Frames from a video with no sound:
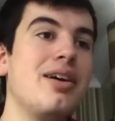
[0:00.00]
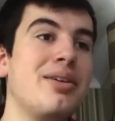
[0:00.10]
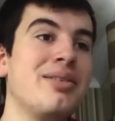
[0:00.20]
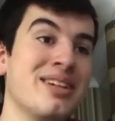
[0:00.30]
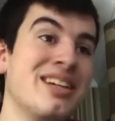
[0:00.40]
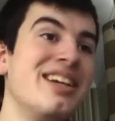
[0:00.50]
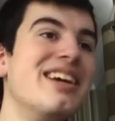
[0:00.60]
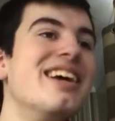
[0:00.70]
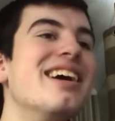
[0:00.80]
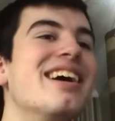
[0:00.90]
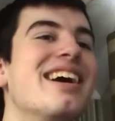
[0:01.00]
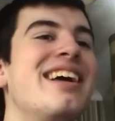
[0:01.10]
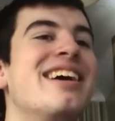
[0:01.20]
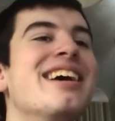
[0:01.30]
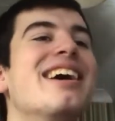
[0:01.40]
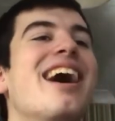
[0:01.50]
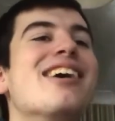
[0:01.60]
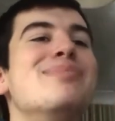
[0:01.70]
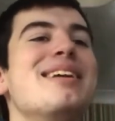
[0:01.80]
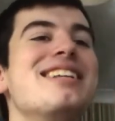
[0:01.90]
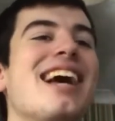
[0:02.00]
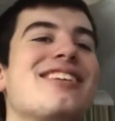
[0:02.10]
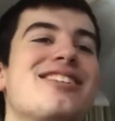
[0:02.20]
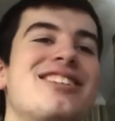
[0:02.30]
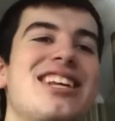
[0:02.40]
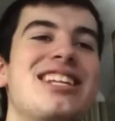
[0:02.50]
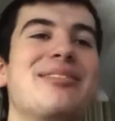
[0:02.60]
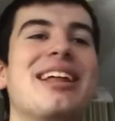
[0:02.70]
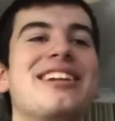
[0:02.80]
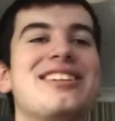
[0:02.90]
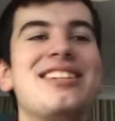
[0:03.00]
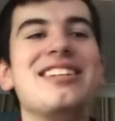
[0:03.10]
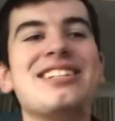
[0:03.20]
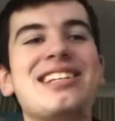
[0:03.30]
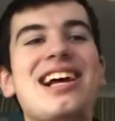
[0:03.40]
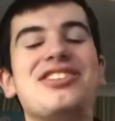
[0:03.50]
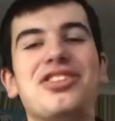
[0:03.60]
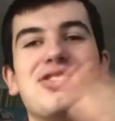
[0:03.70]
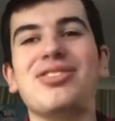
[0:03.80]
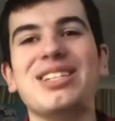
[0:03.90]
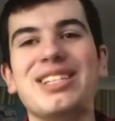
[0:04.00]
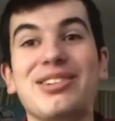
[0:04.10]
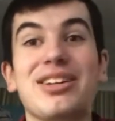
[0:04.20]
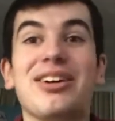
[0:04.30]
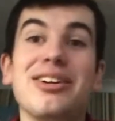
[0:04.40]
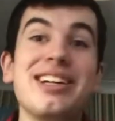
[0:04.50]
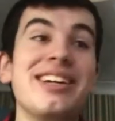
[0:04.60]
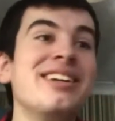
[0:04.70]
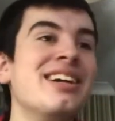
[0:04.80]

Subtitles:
I was meant to say Atrocity, and then it just said a slash Atrocity. I was like, okay.